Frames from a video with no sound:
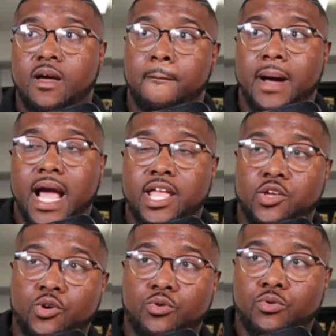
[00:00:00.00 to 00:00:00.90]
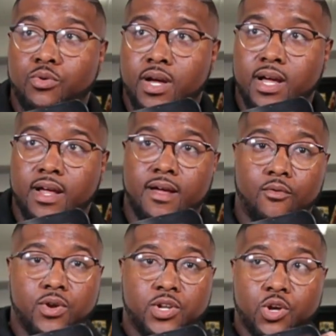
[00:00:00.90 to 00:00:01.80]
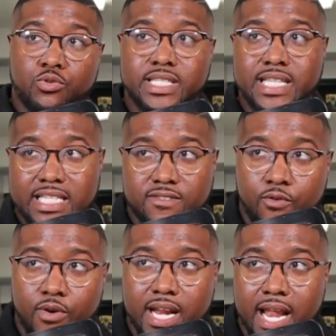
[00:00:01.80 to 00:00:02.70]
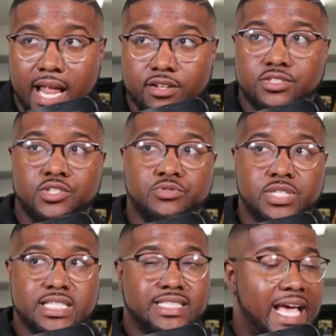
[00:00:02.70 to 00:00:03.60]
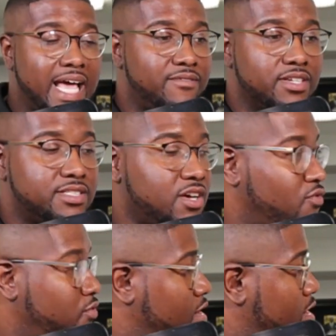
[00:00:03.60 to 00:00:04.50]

By you reducing that to $40, you just save yourself